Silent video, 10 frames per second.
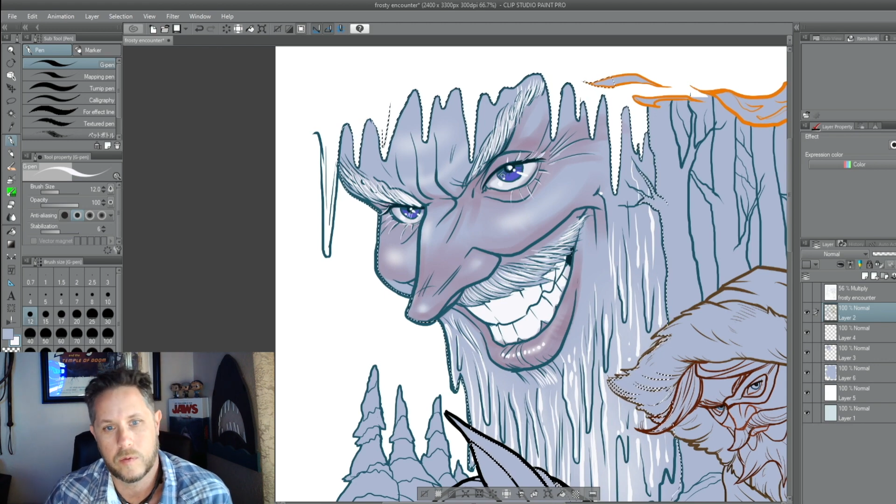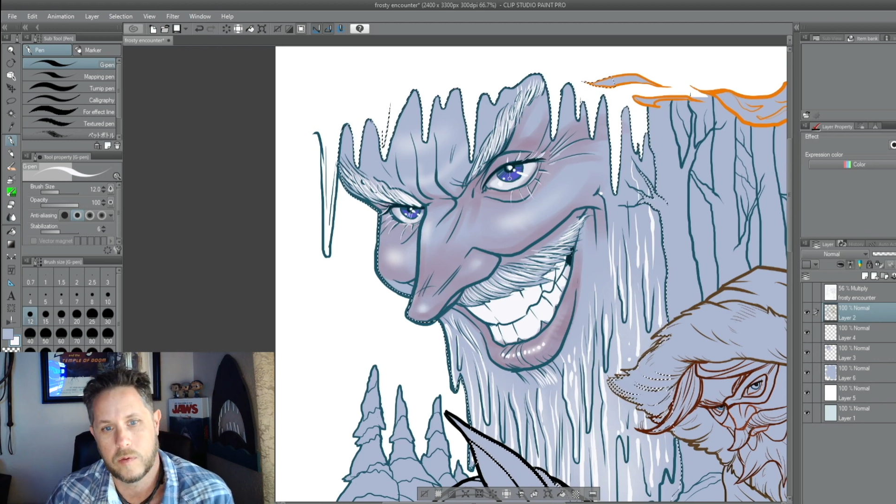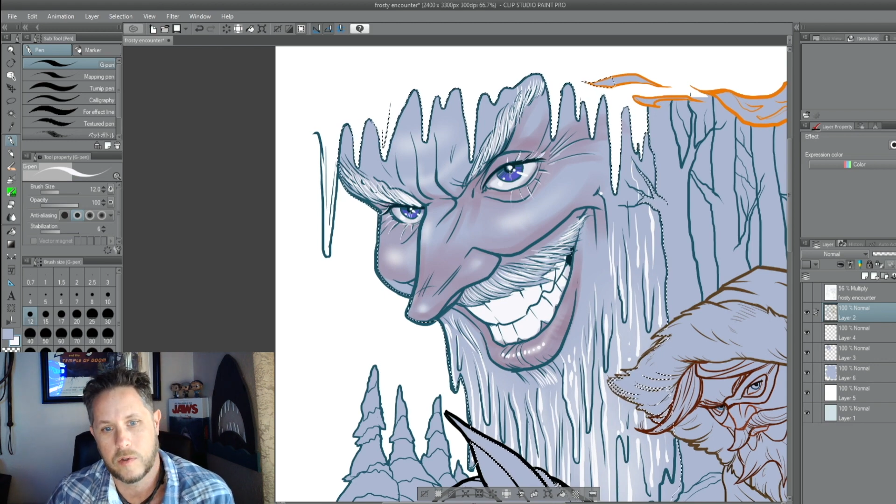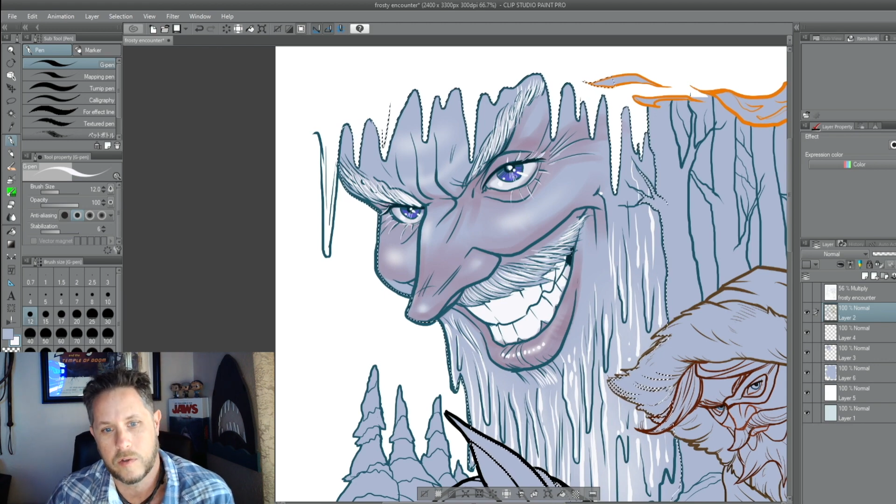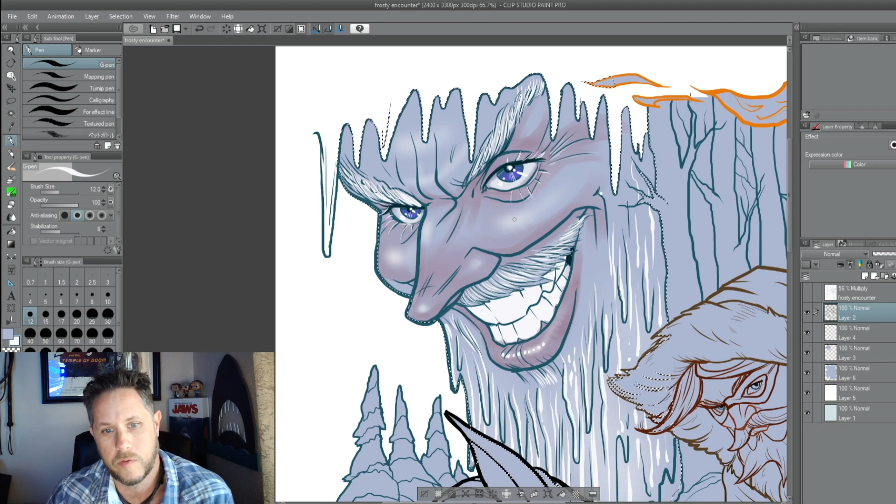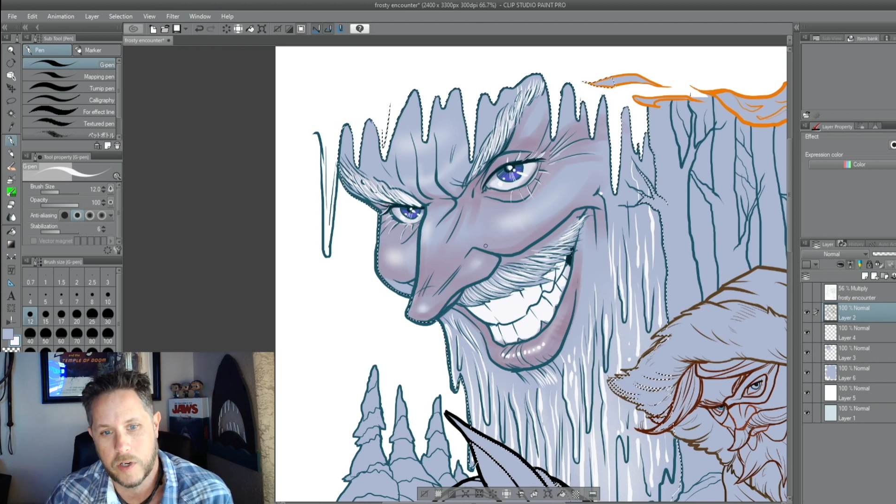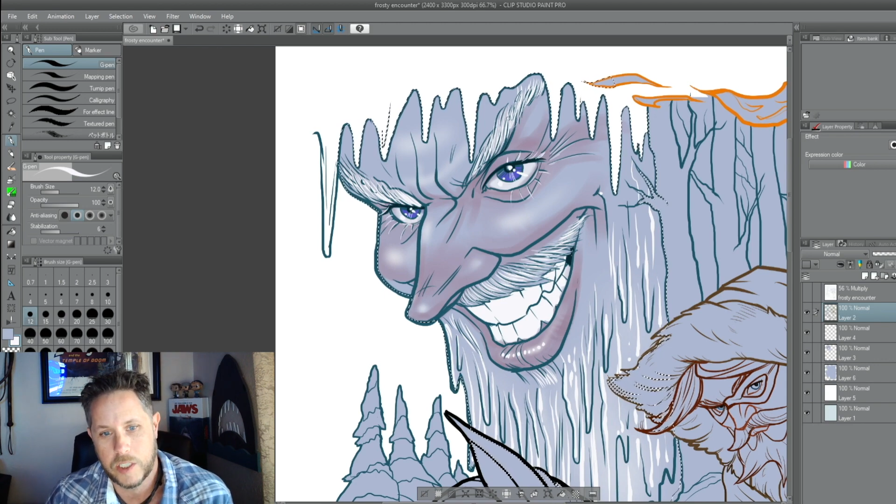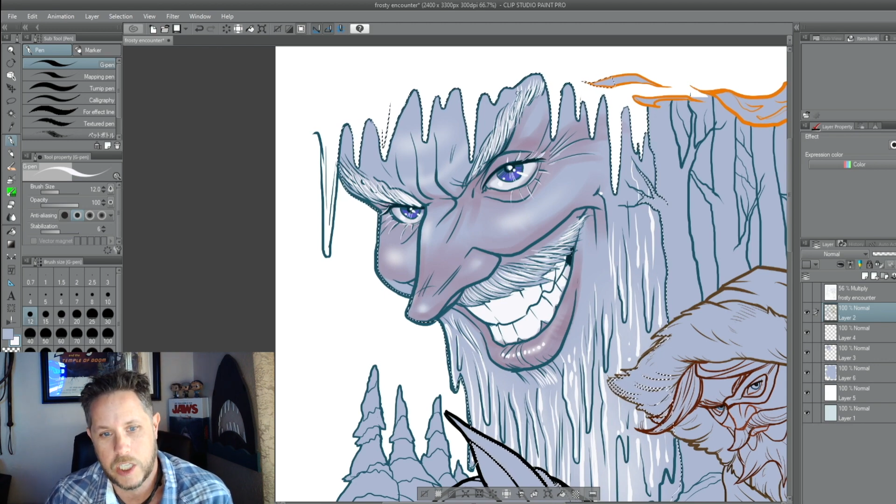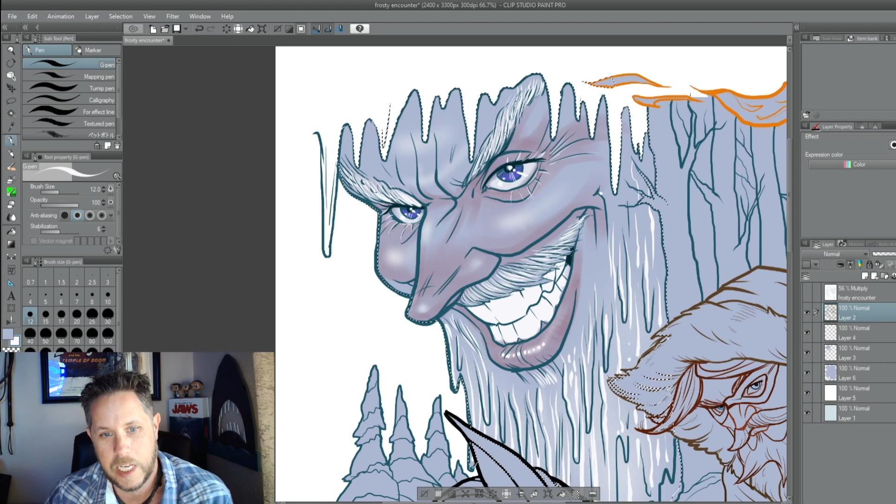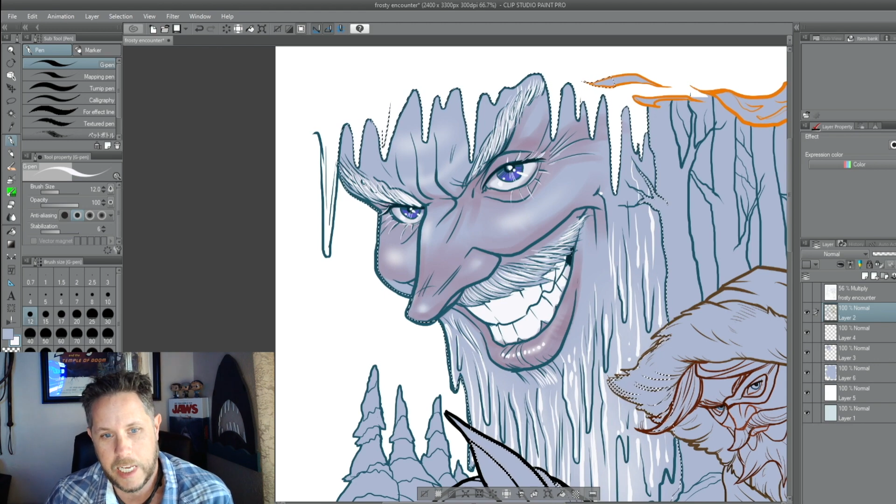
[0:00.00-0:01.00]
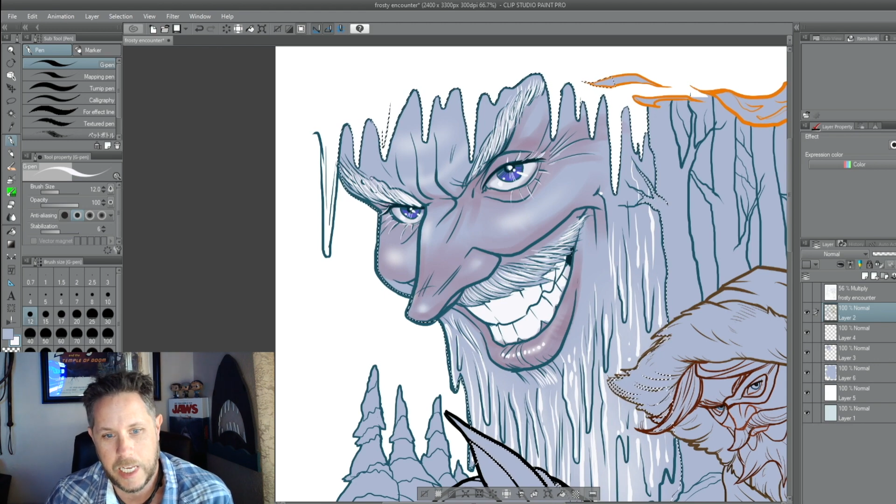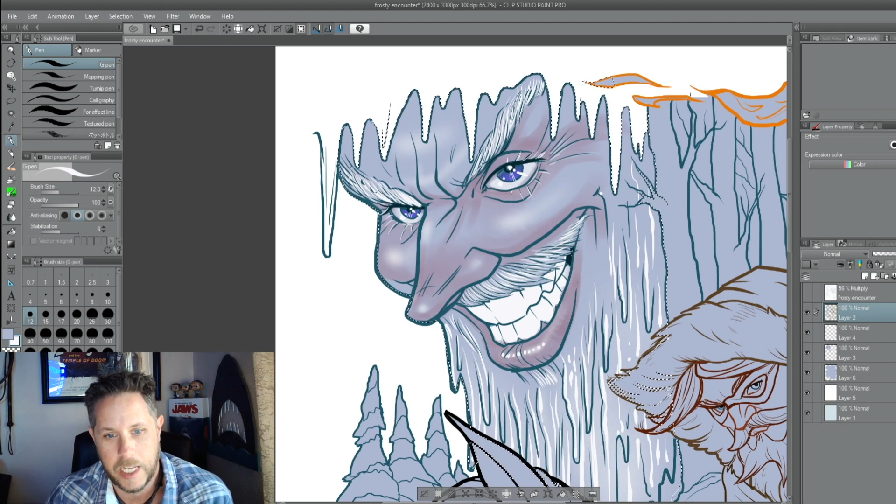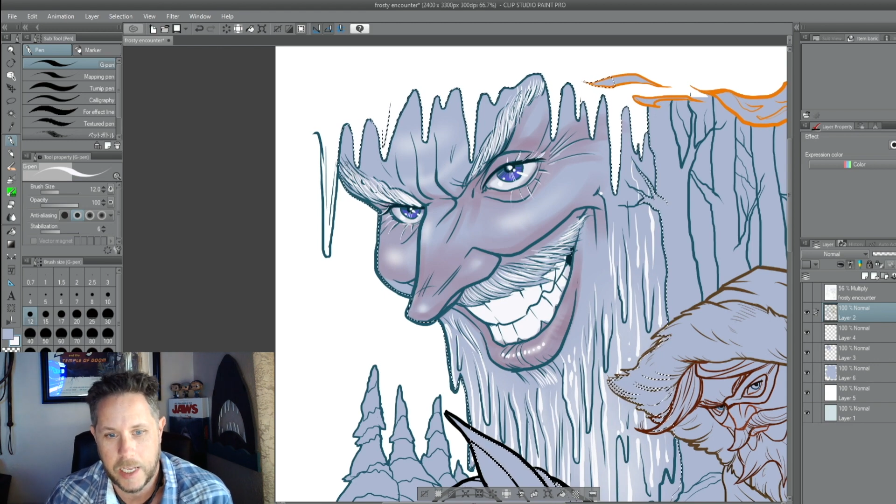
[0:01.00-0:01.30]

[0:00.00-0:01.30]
It looks very chilly.